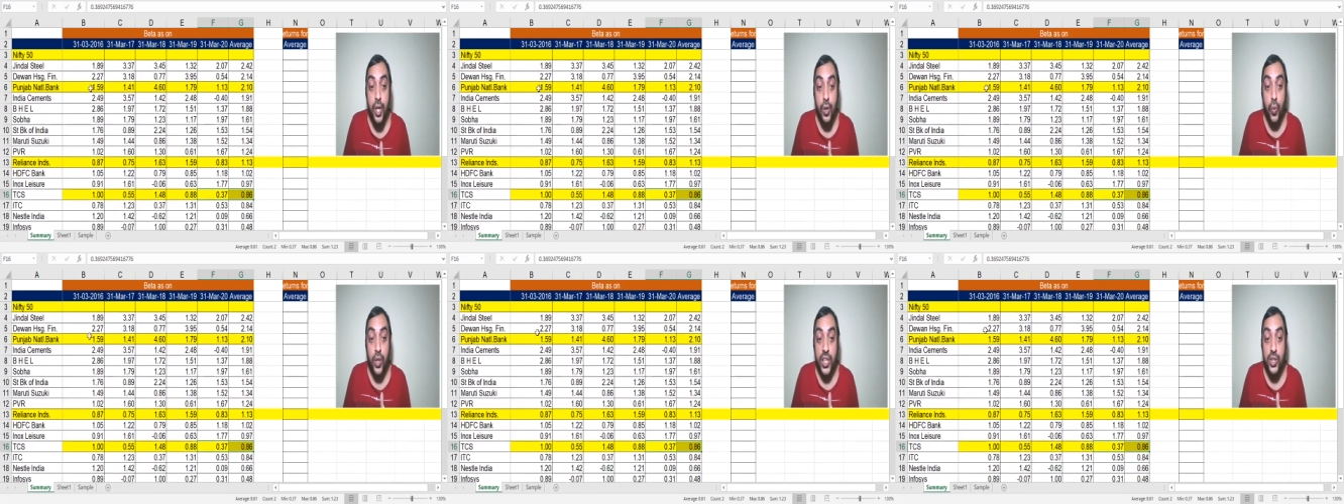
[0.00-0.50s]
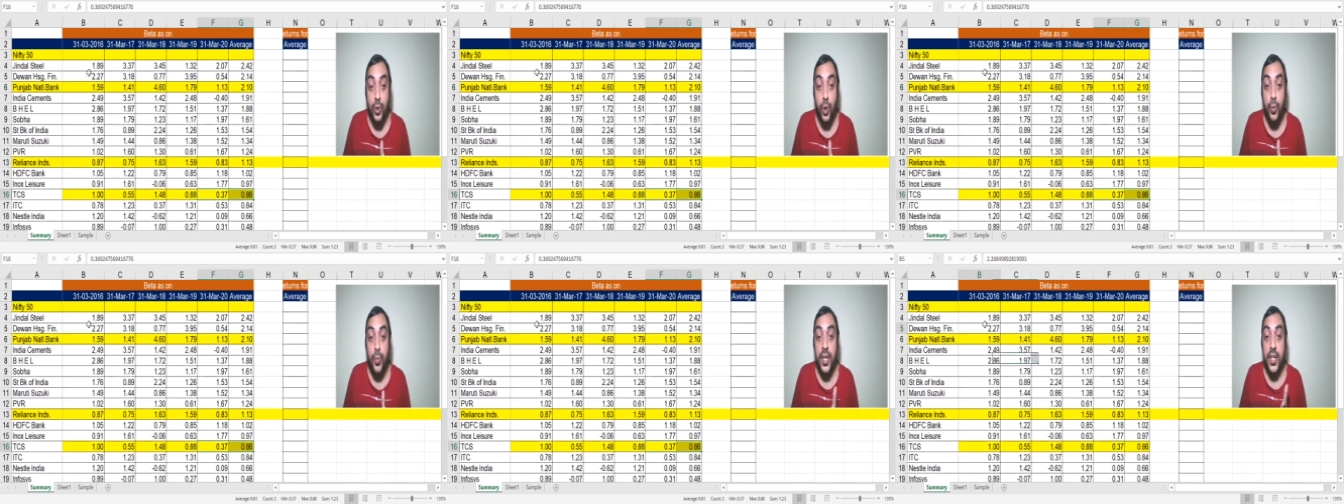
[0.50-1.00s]
What is
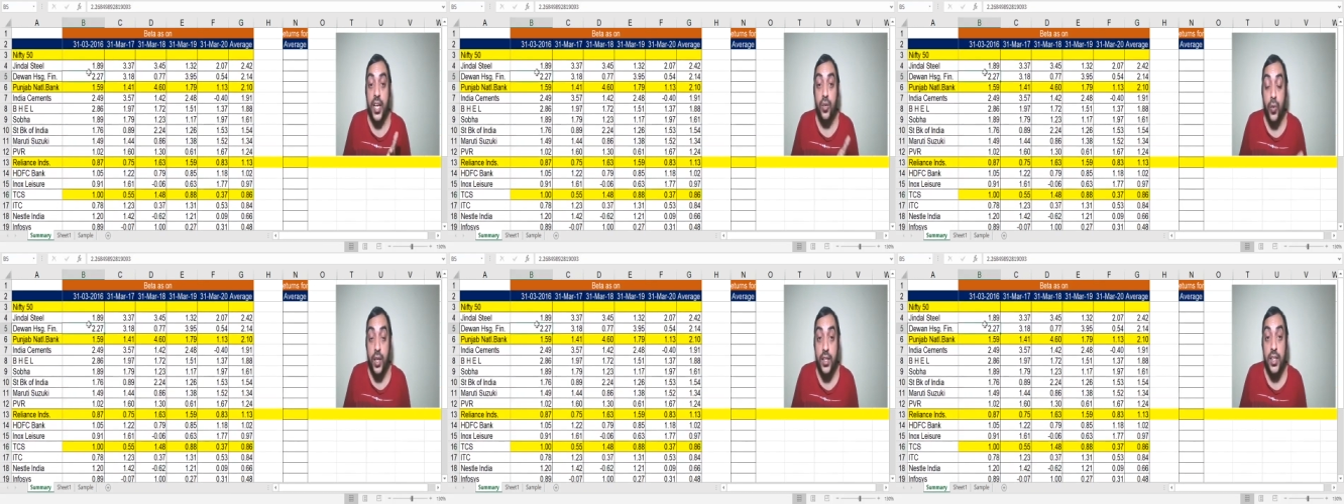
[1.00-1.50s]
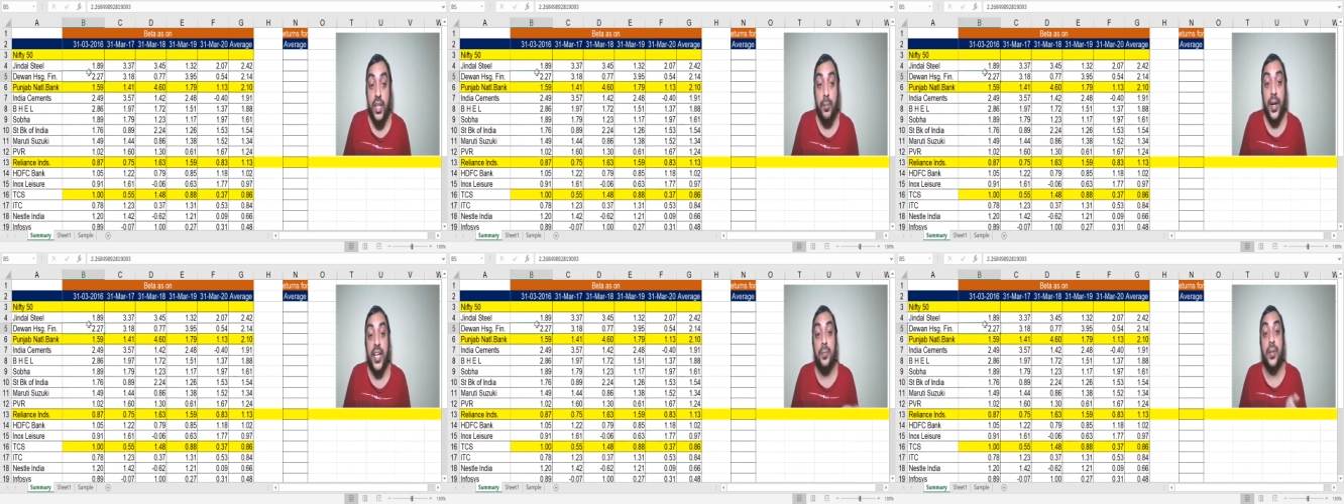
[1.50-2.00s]
low beta in 1 year
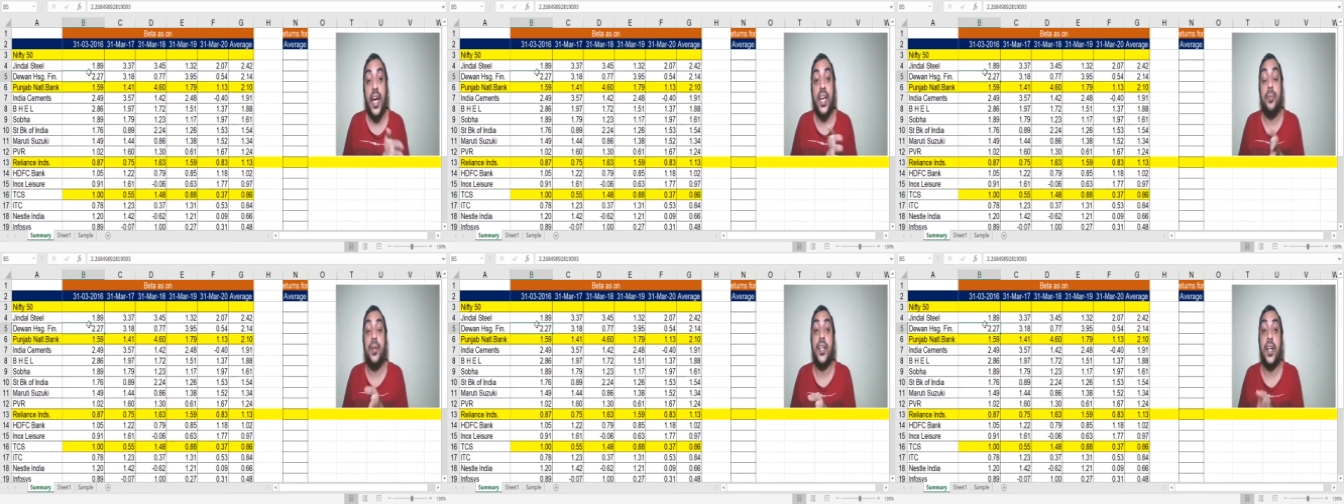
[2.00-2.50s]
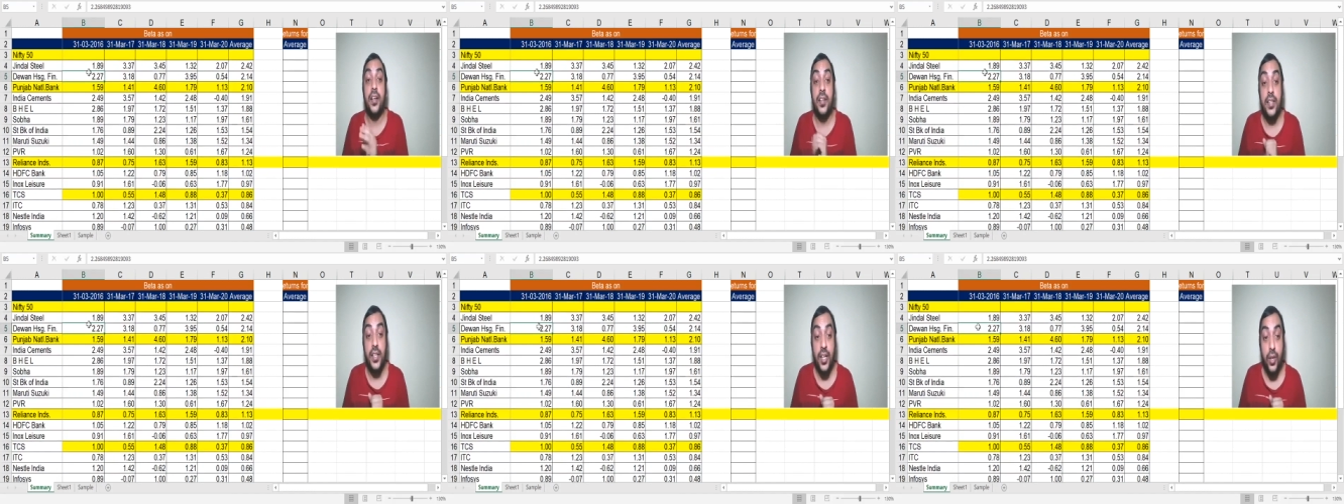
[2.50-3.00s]
might be high beta
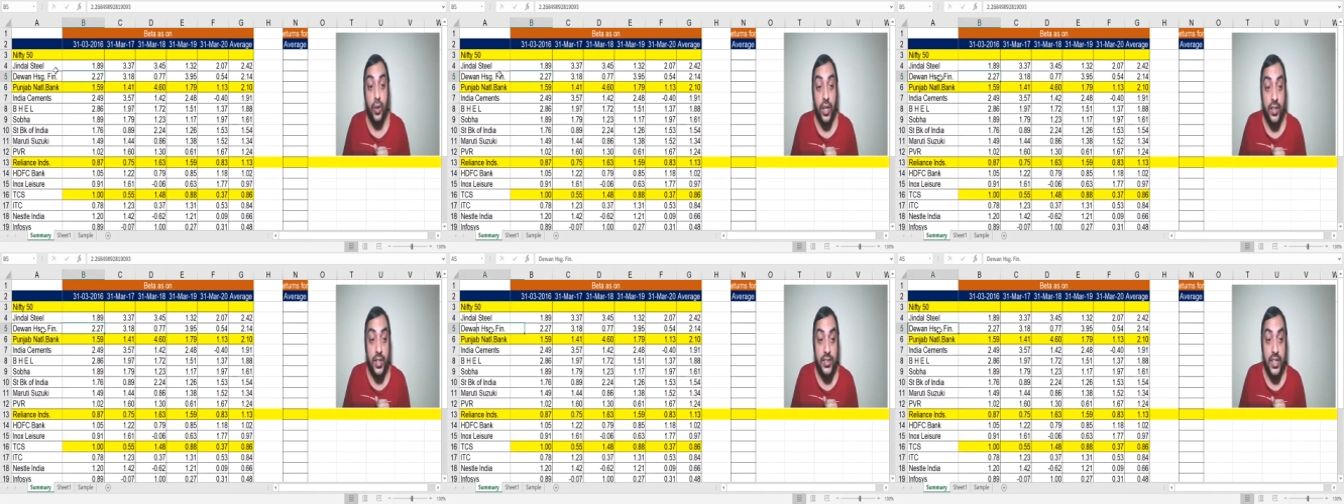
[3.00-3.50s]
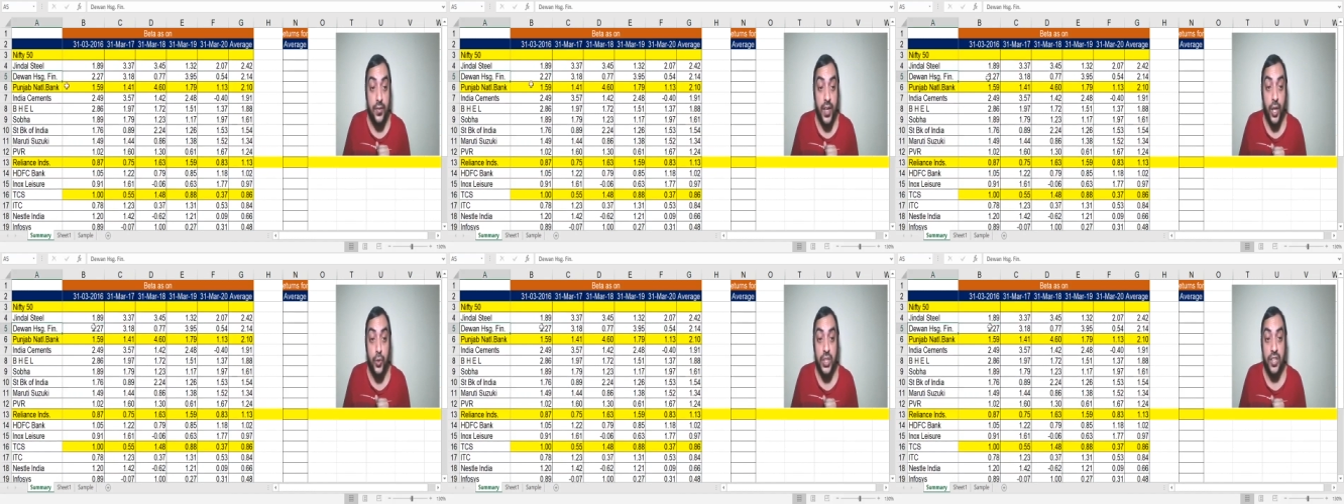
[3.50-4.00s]
another year. Look at this Divan
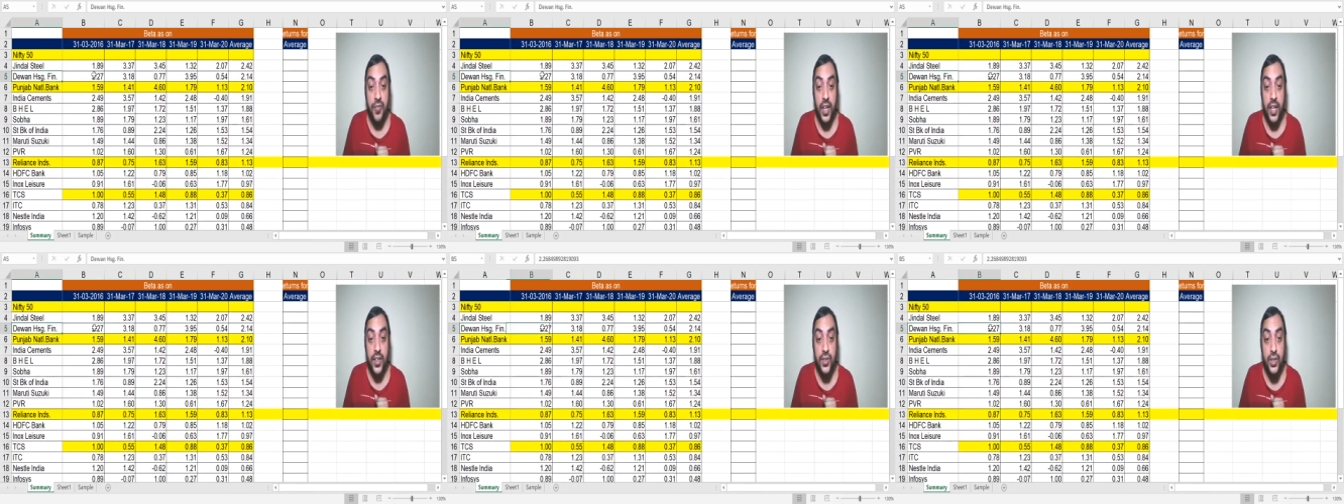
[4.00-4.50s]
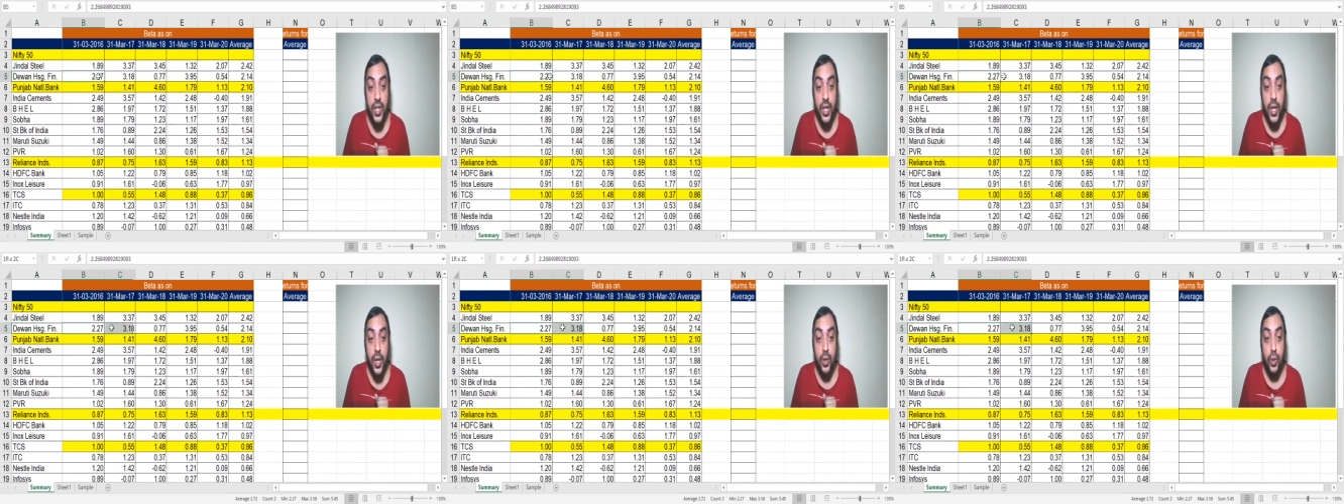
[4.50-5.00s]
Housing Finance
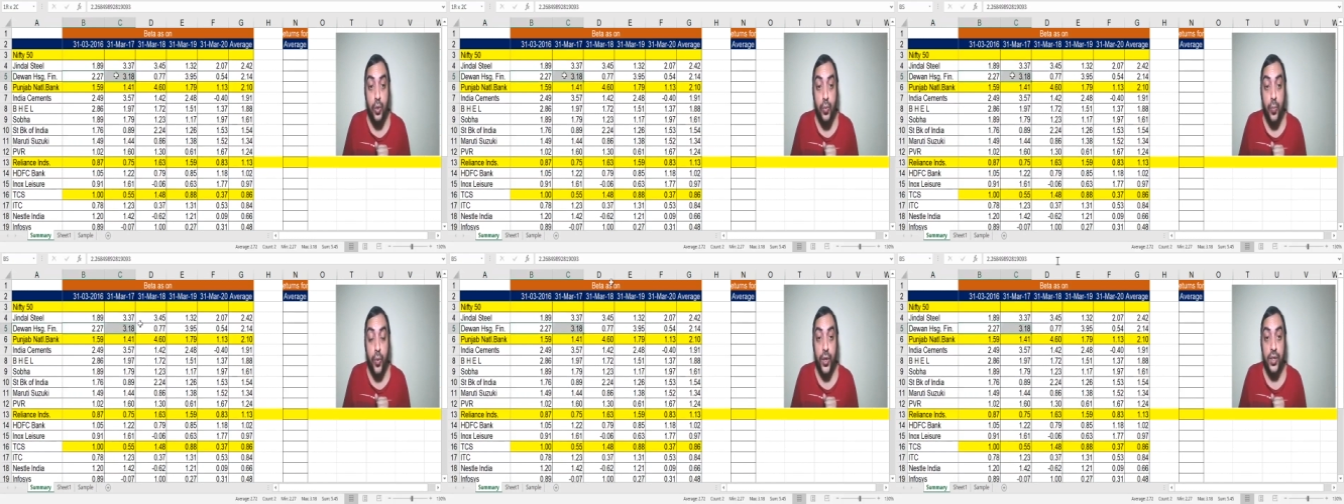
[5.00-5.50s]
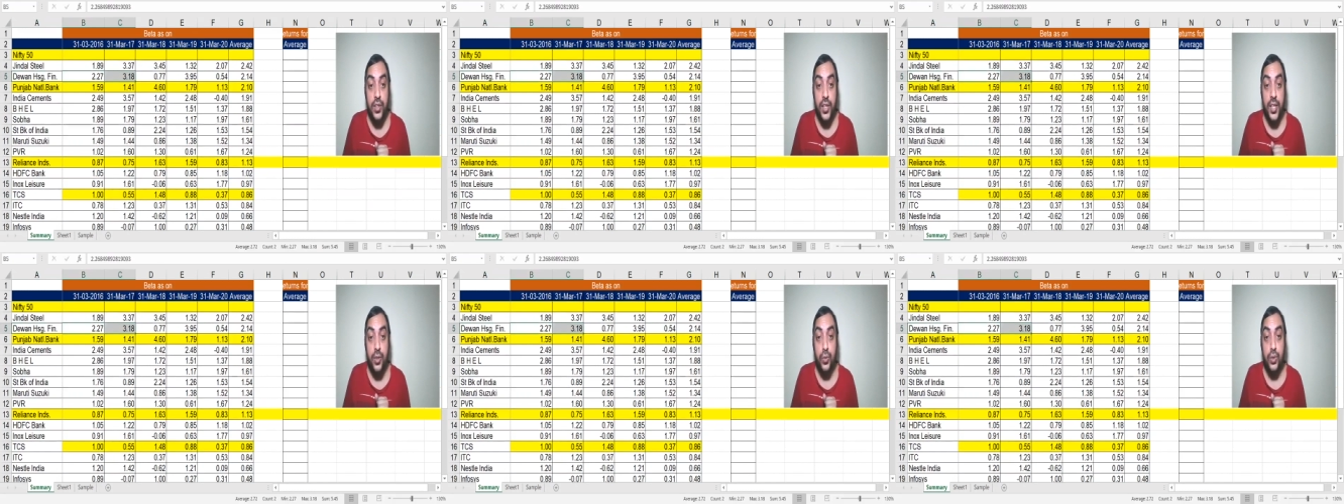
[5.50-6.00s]

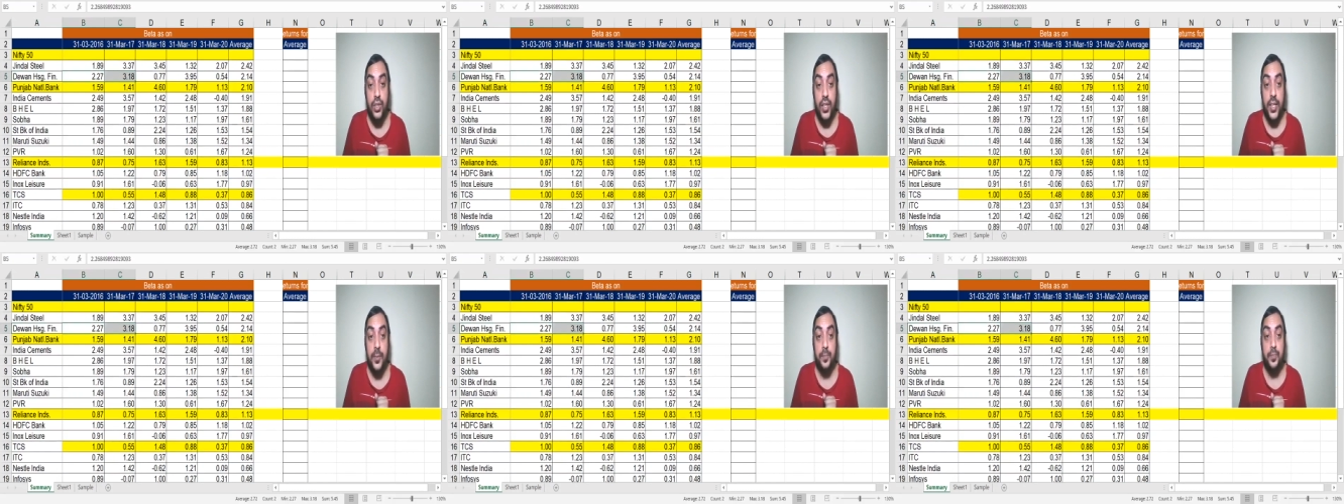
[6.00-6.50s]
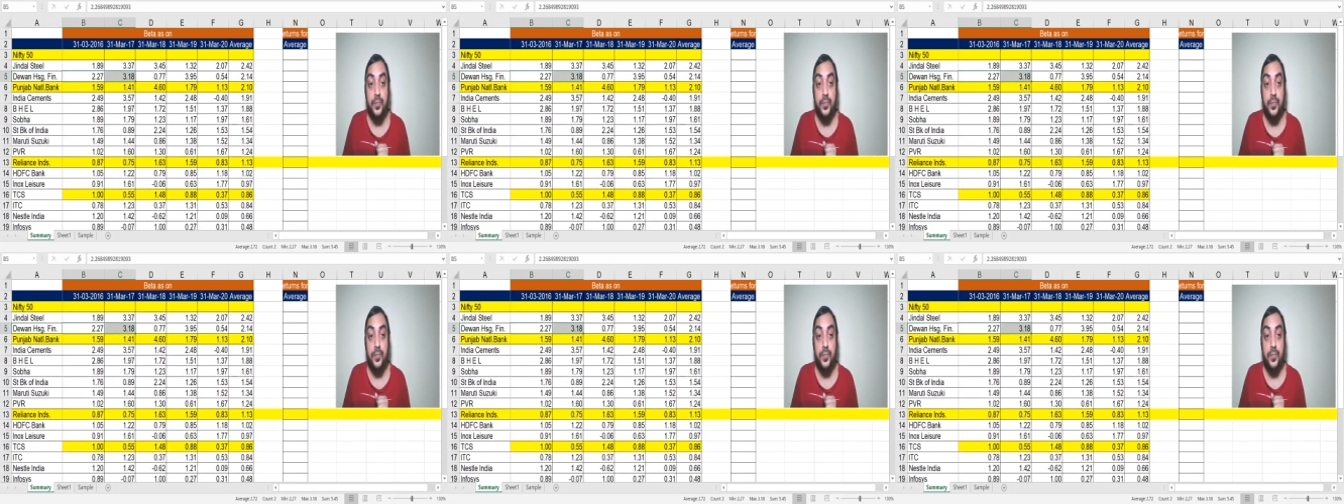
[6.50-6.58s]
2.323.